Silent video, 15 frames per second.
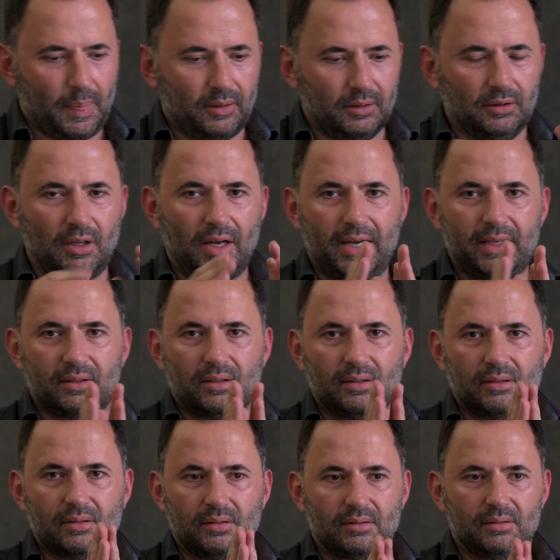Light
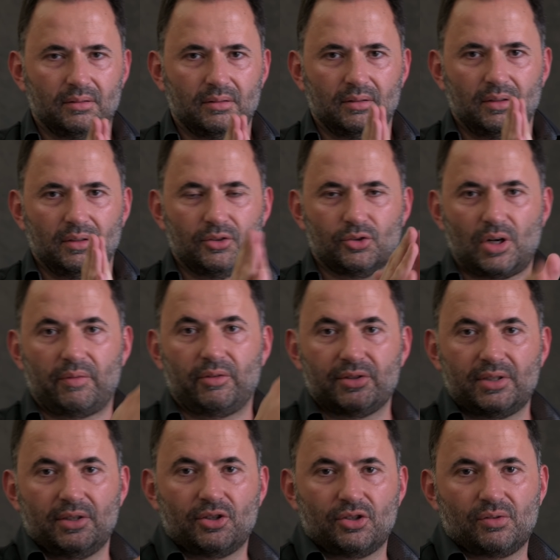
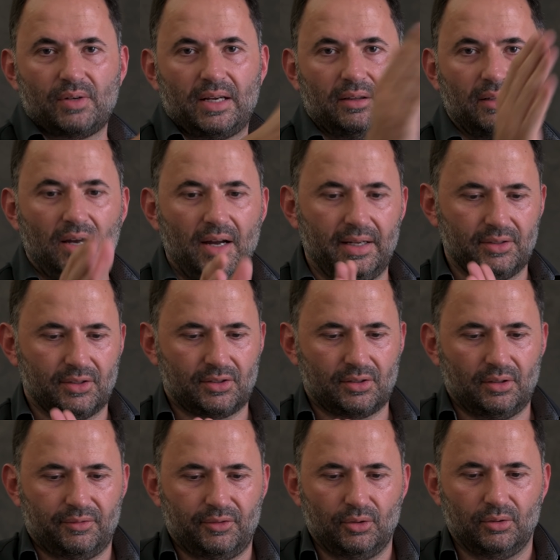travels in straight lines.
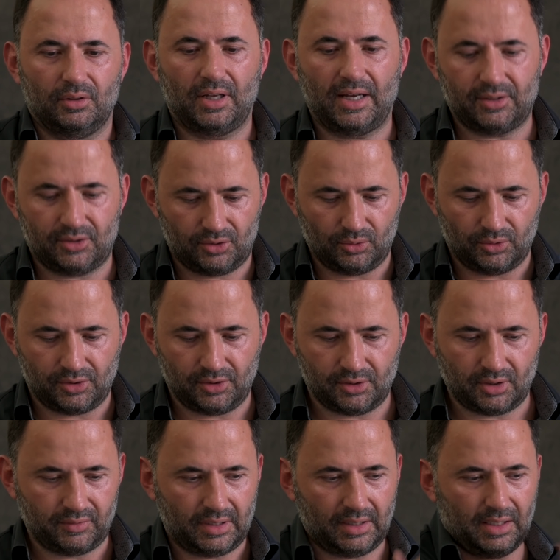So if your light source is
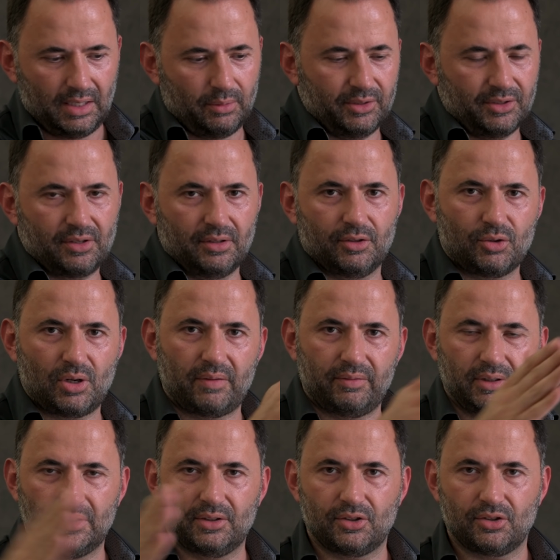over here, it's going to
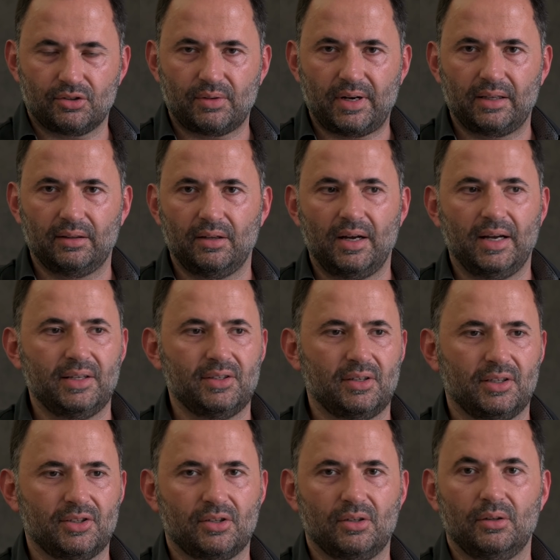travel in straight lines
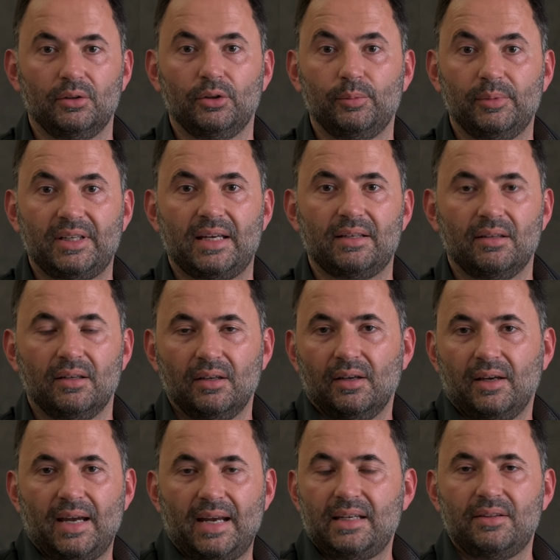and it's going to illuminate
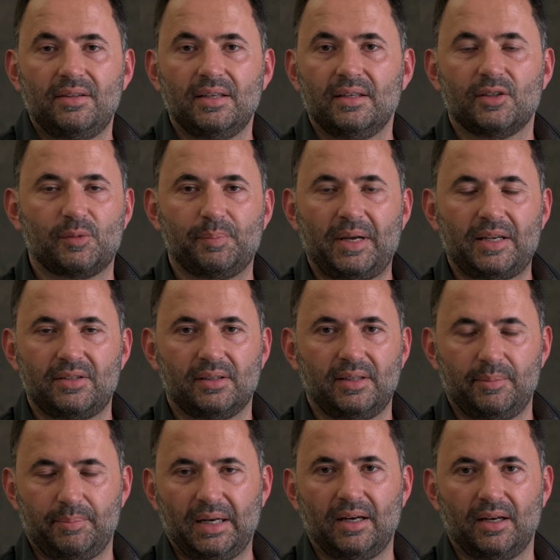anything in its
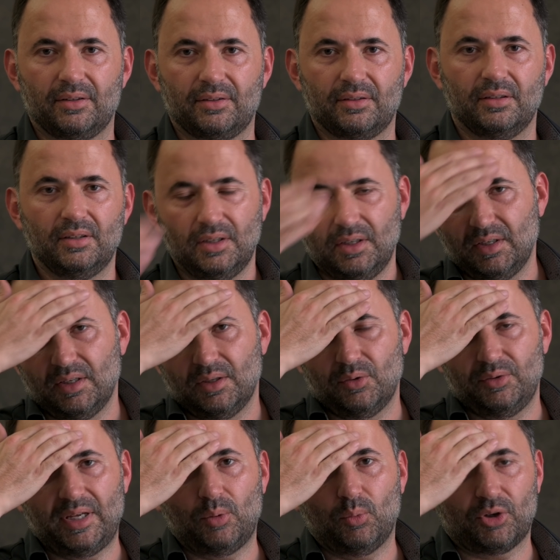basically path.
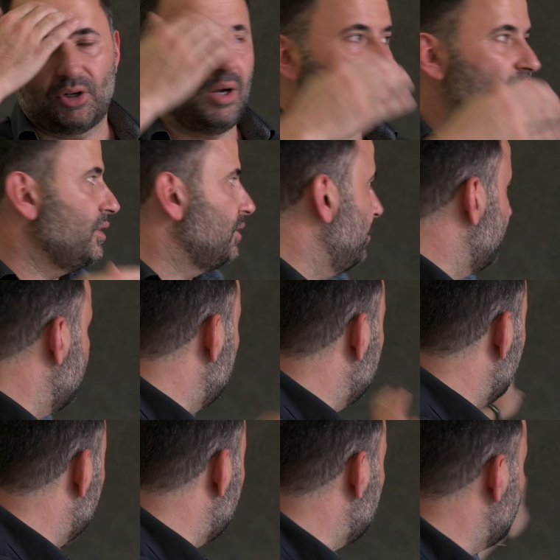Now what I want to do is I
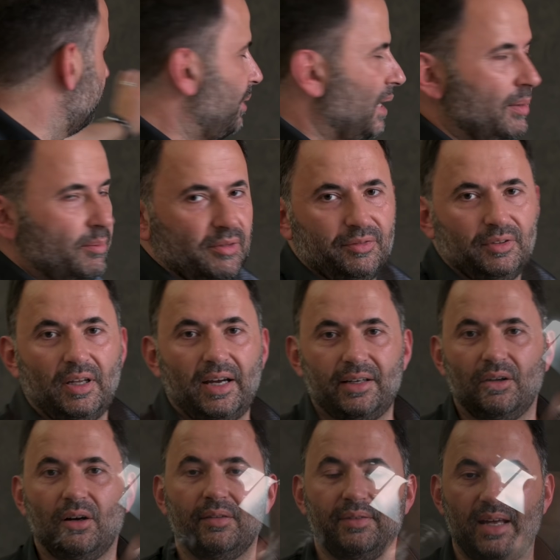want to create a beam of
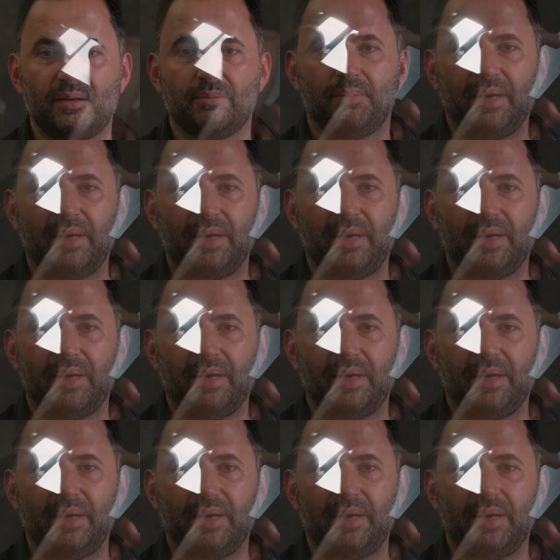light on that